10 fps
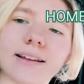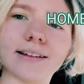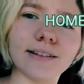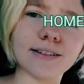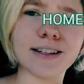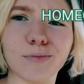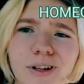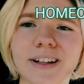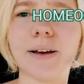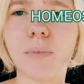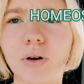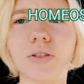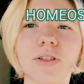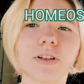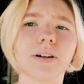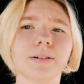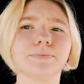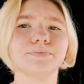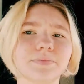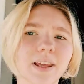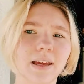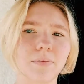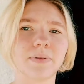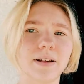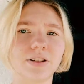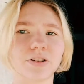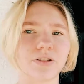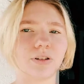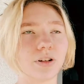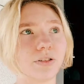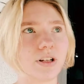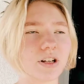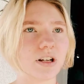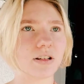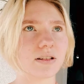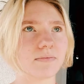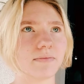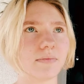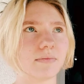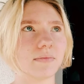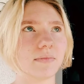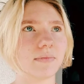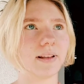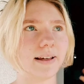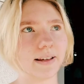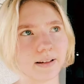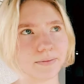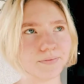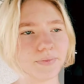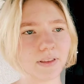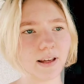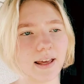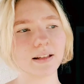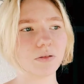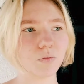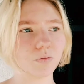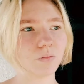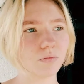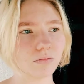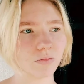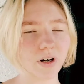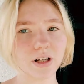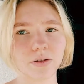Simply, they both keep internal conditions, like they get rid of